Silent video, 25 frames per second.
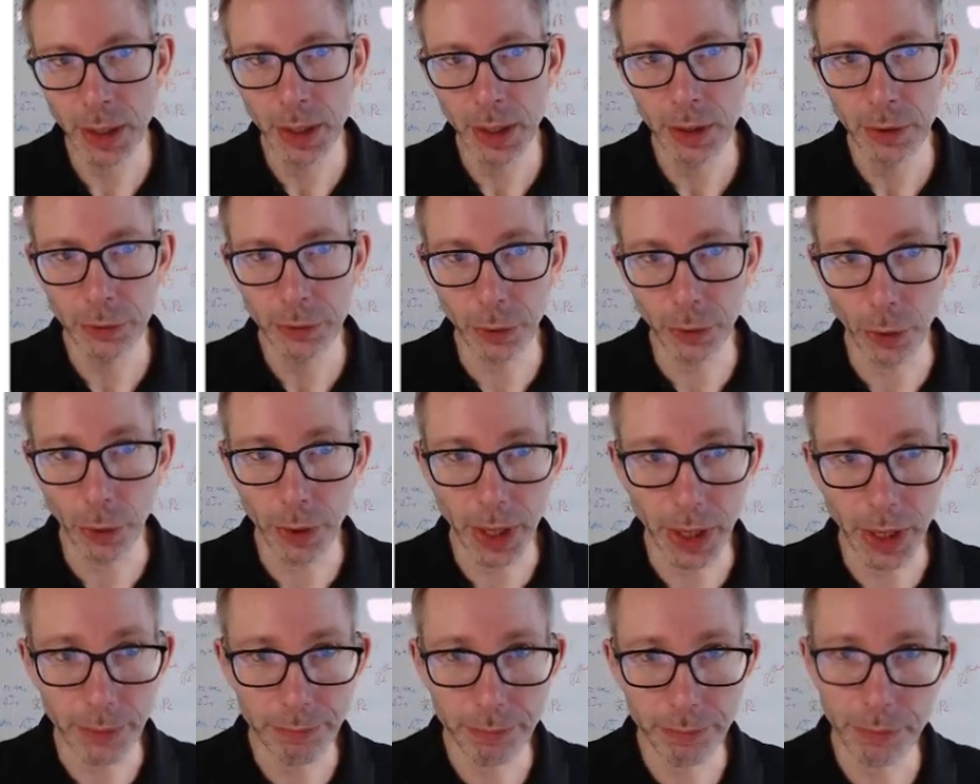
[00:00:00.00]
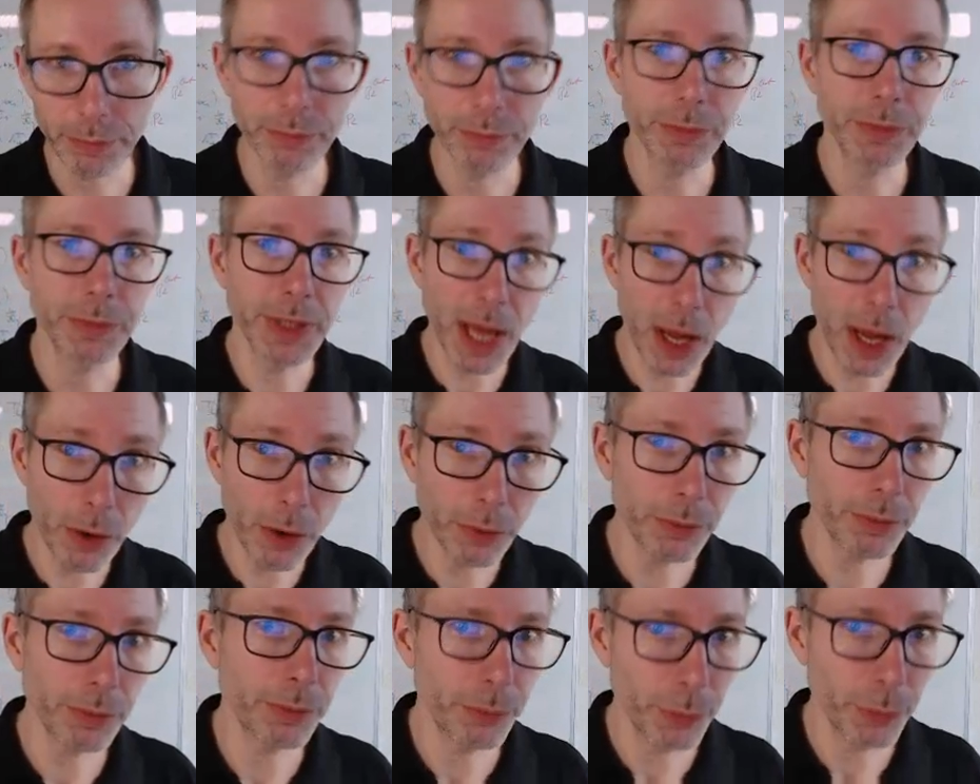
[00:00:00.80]
So
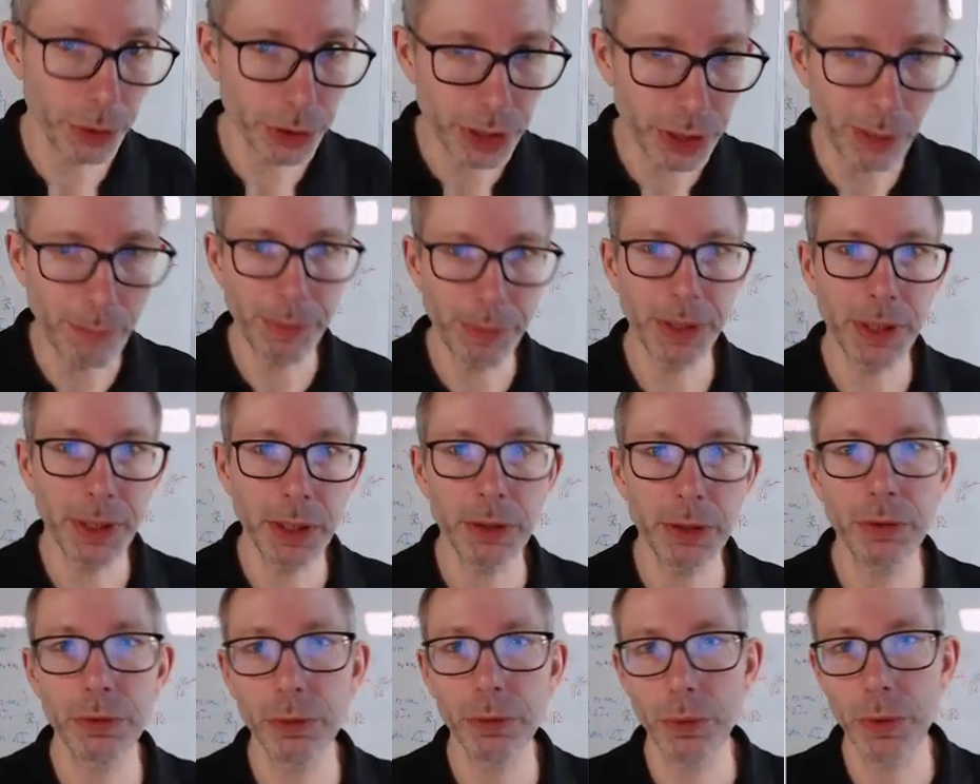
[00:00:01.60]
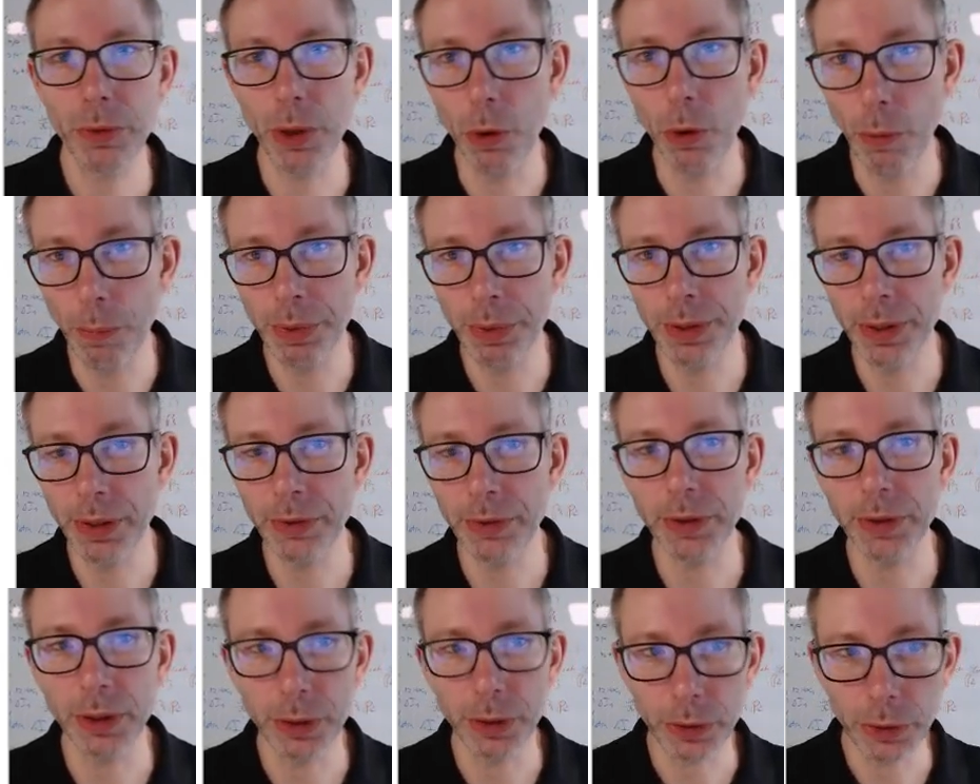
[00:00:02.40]
now we're jumping into the
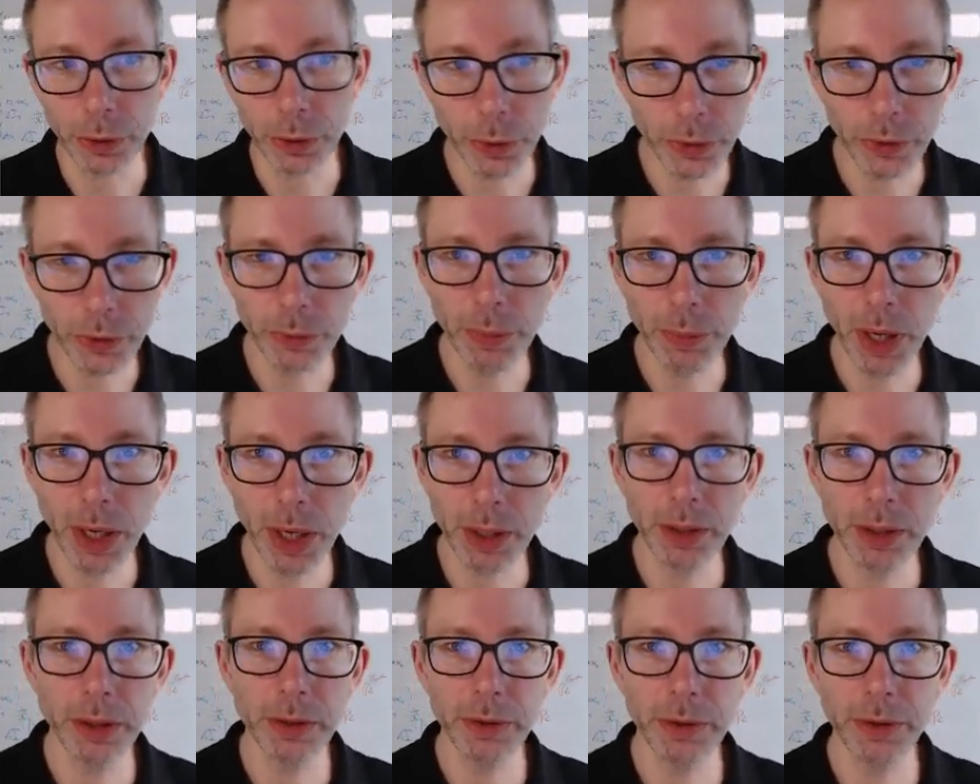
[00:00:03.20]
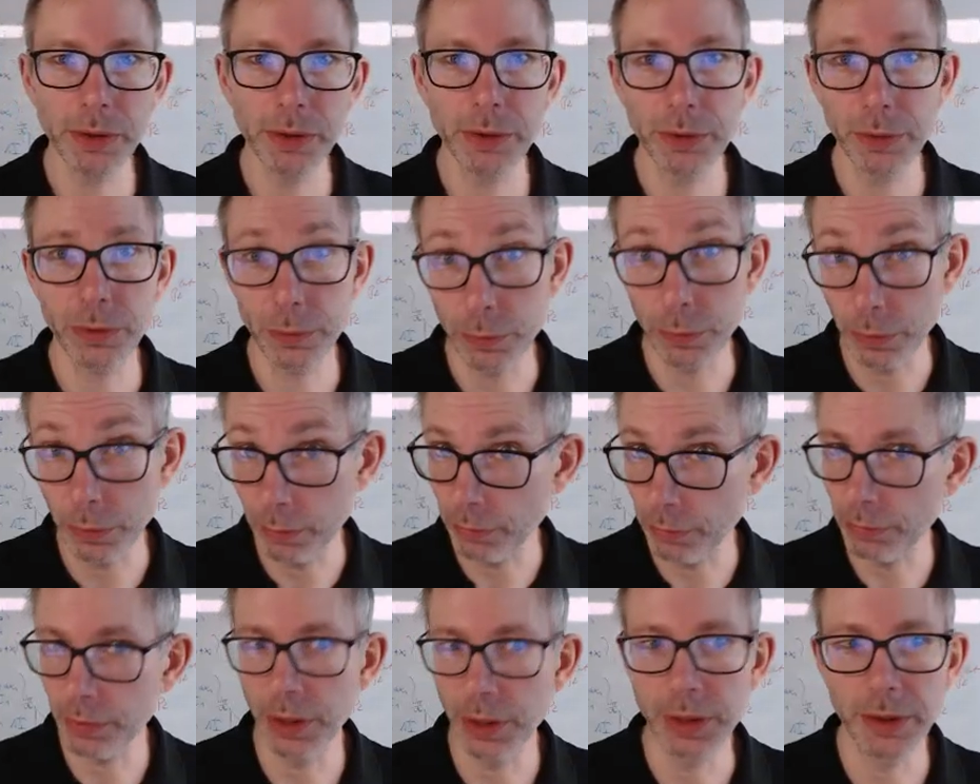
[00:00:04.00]
openness in goods markets.
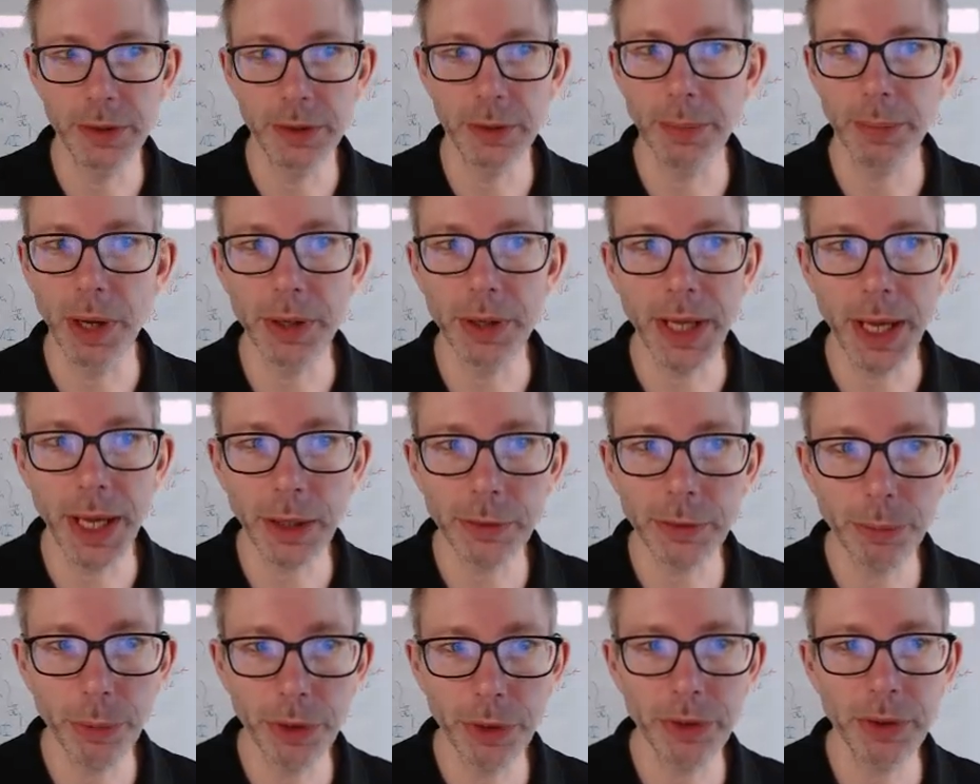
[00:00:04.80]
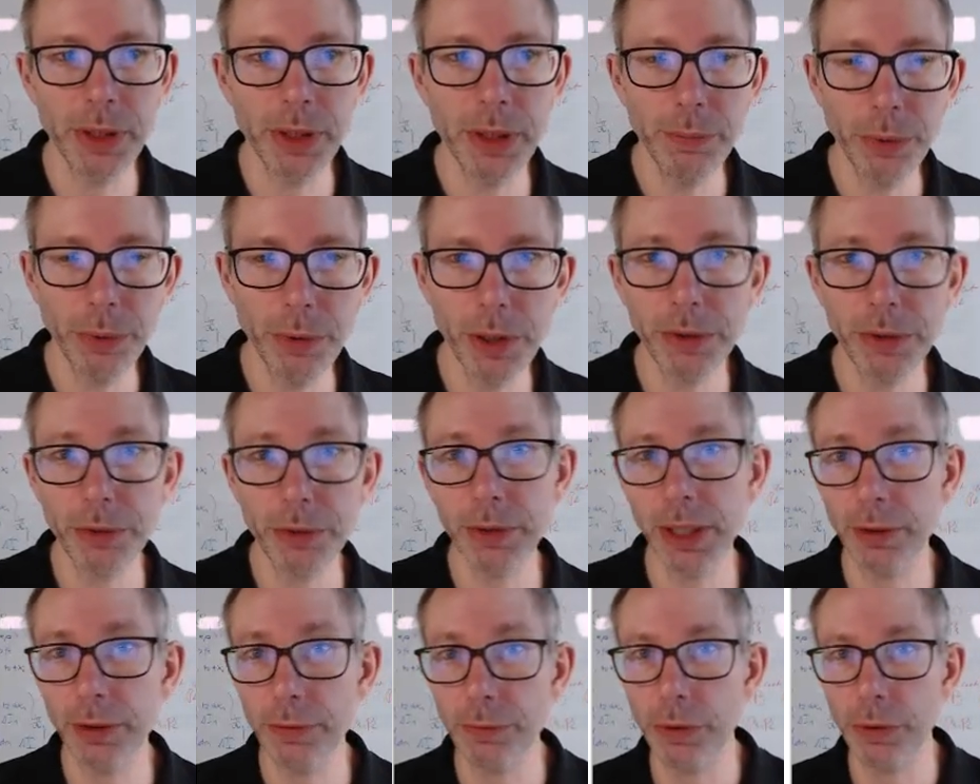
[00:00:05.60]
It's about exports and imports. So
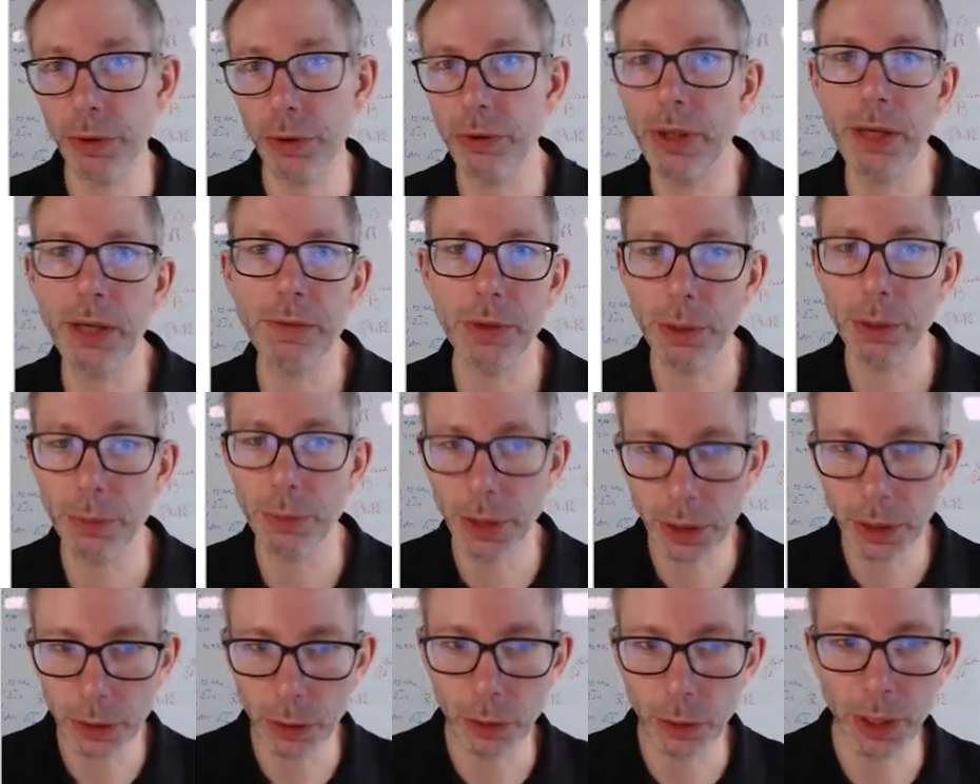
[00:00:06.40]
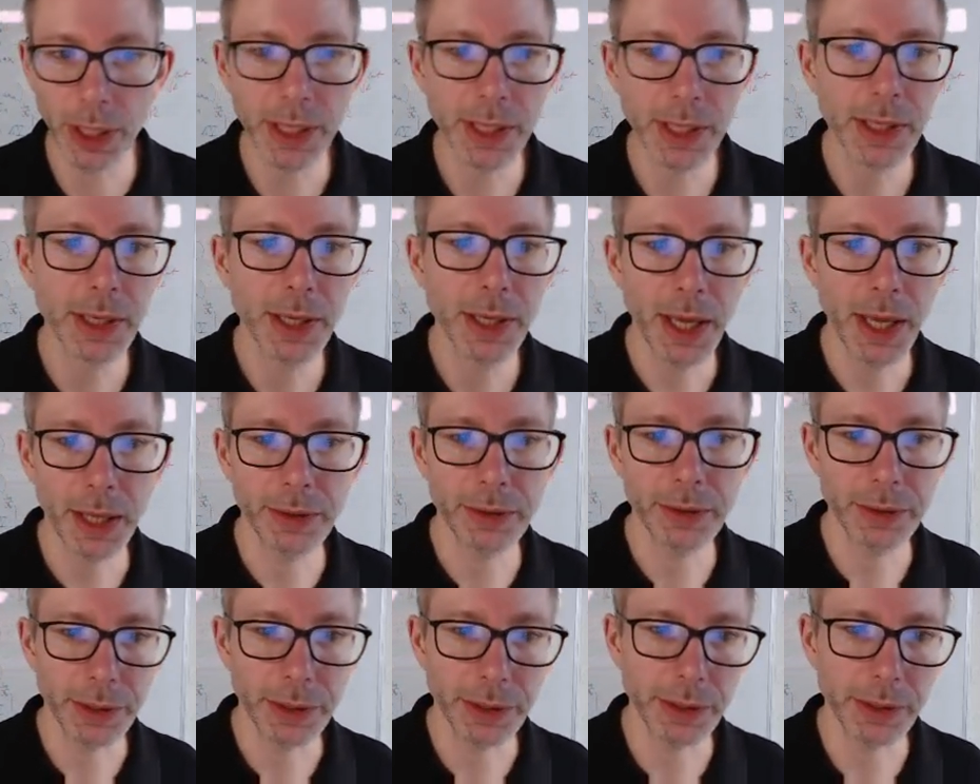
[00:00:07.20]
let's first have a quick look
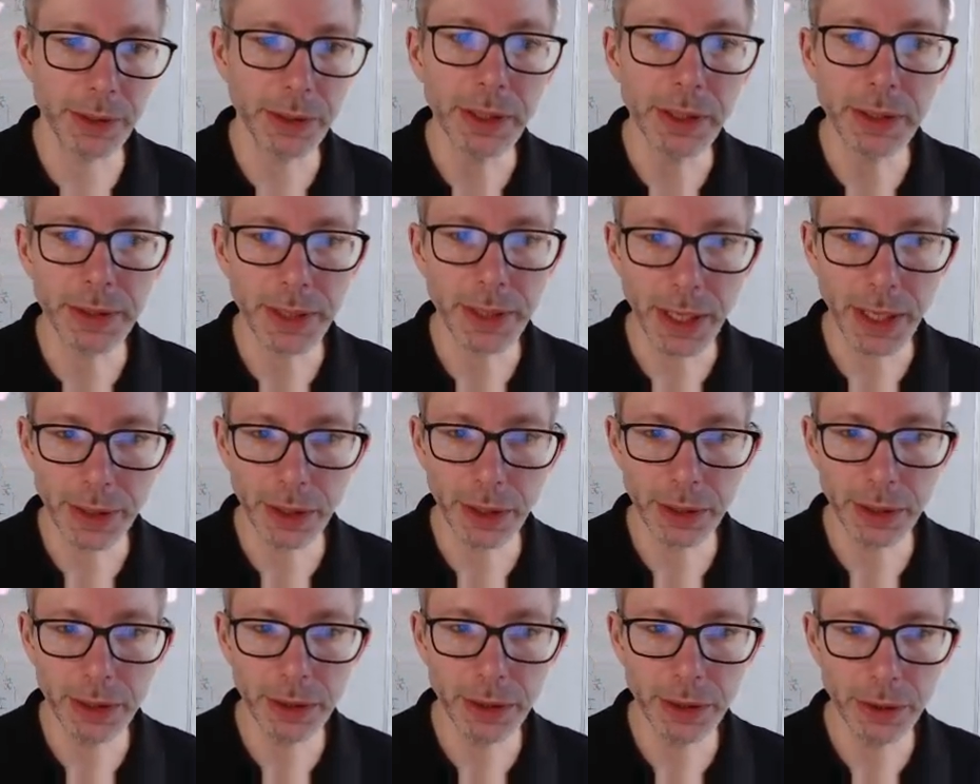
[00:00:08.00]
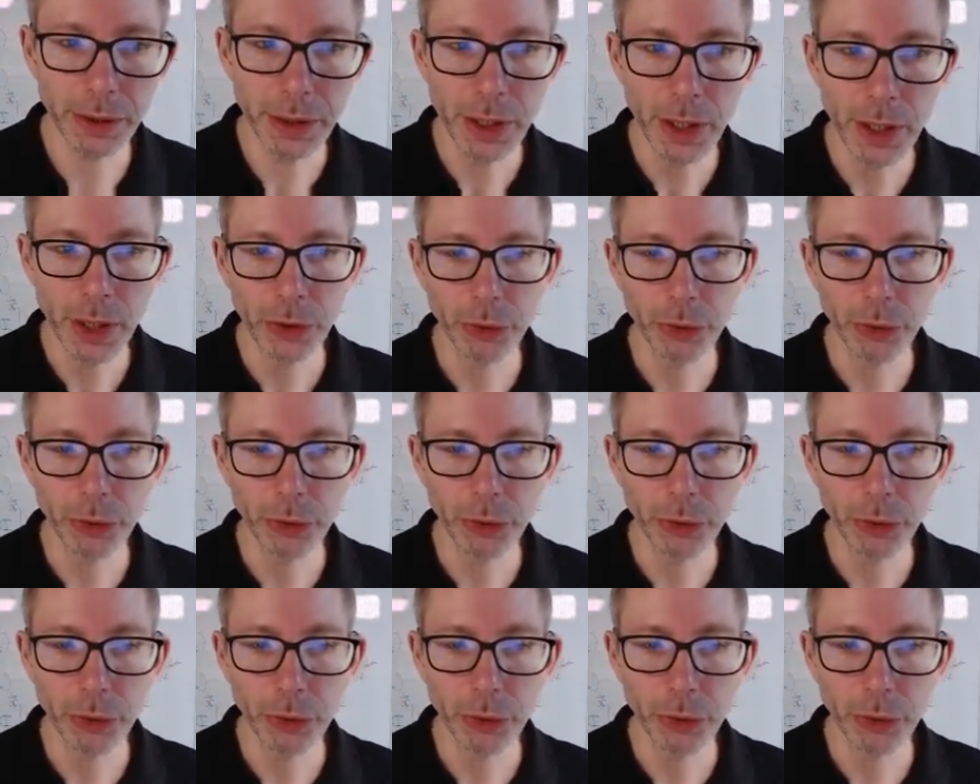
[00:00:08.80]
at the data here.